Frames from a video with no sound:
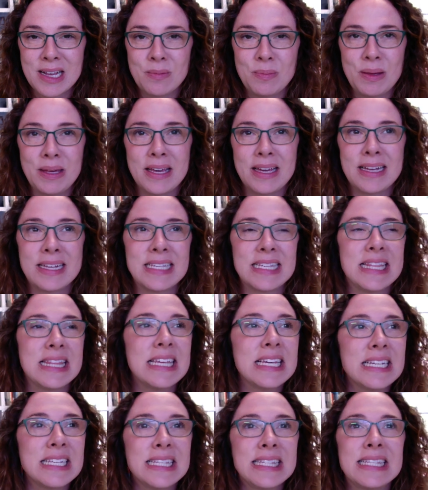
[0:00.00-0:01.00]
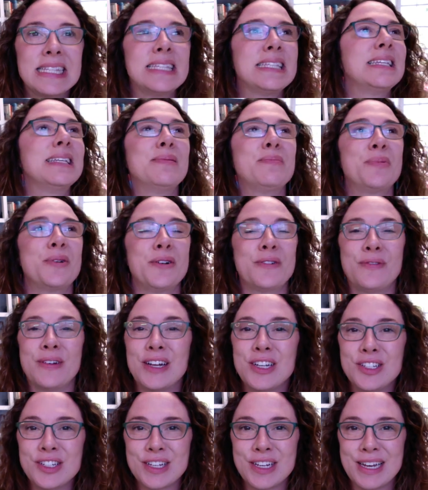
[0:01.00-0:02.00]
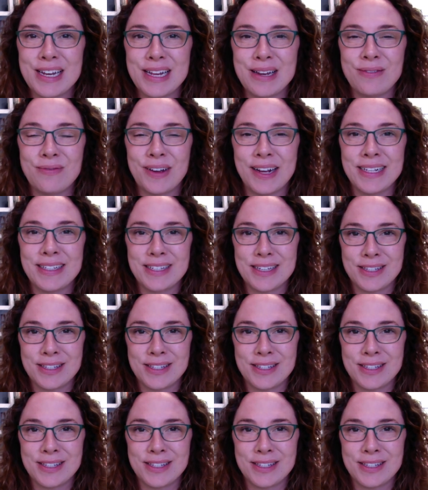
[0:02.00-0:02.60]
Because this profession invites